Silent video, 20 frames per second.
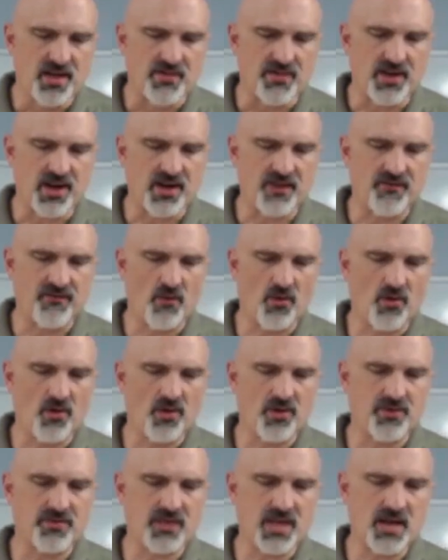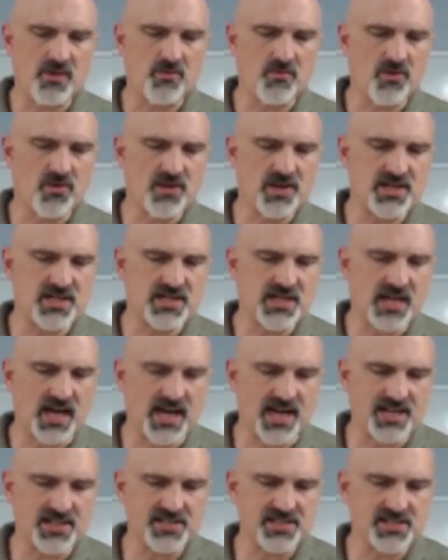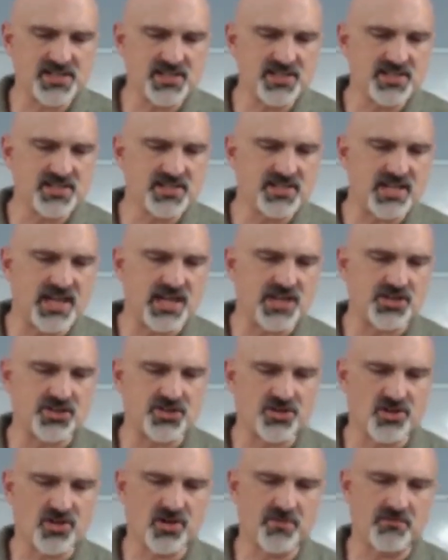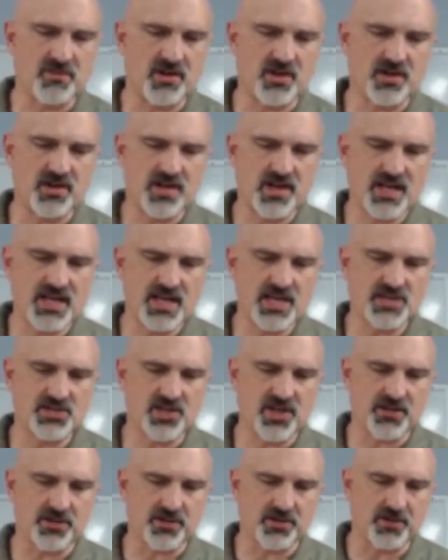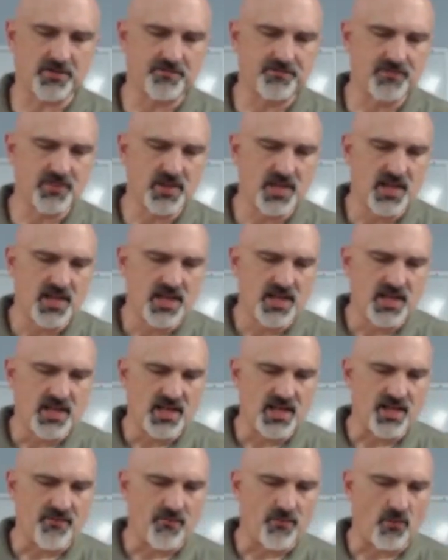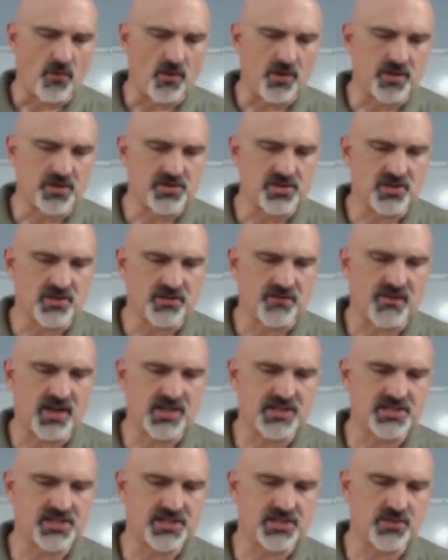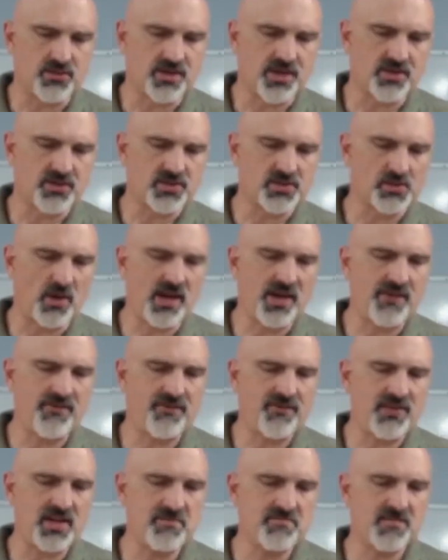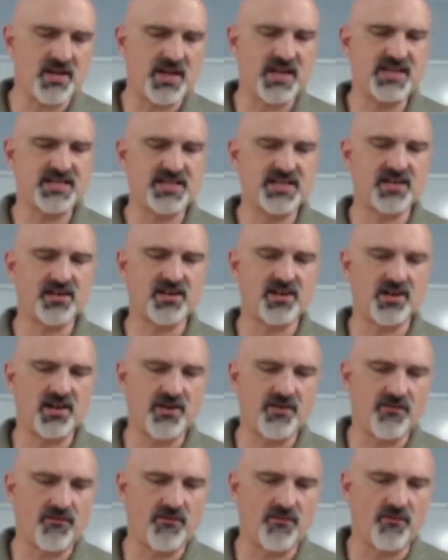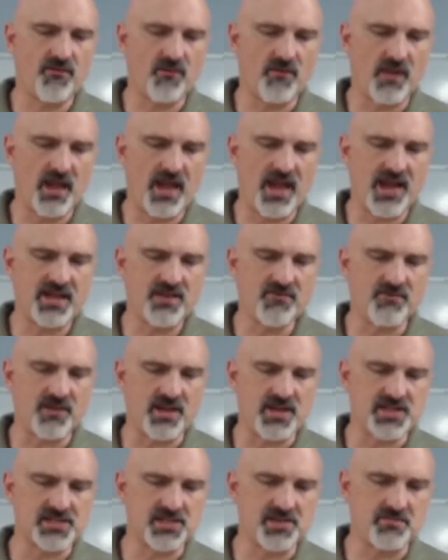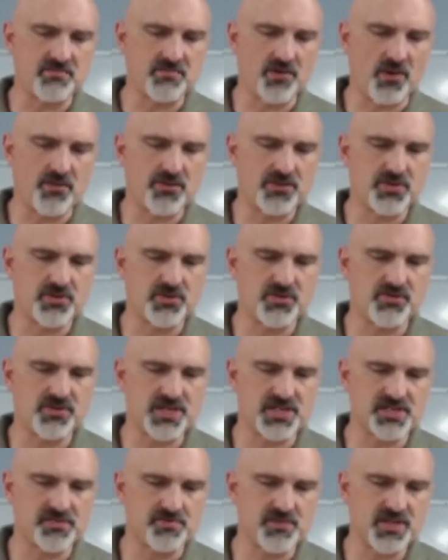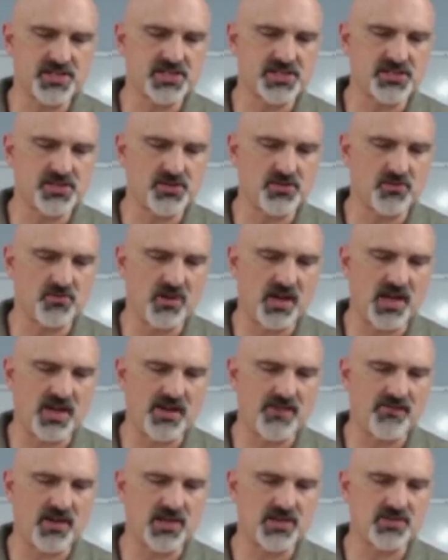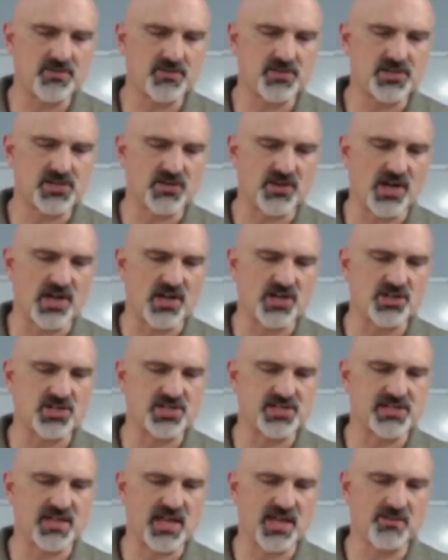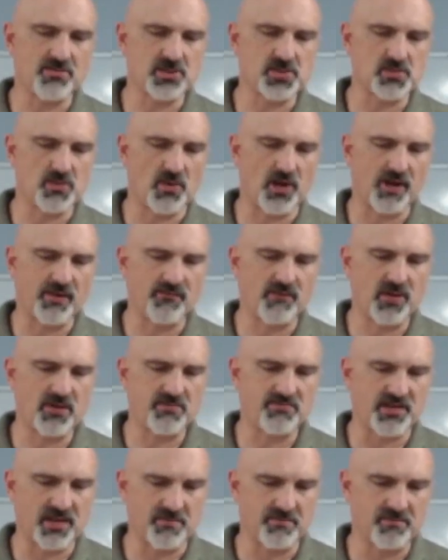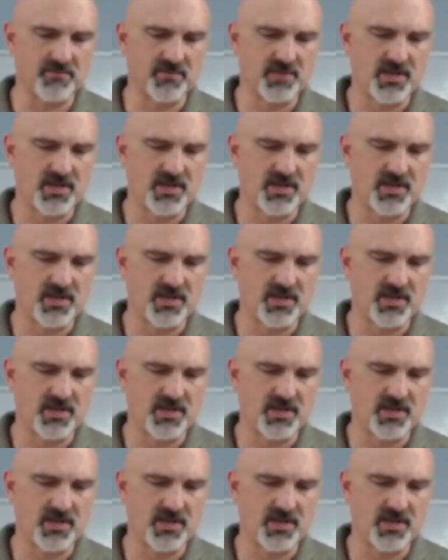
Therefore, they were in constant danger among each other. If one took a fancy to another's wife, he might declare for any reason both to dismiss his own wife and to estrange his neighbor's wife from him,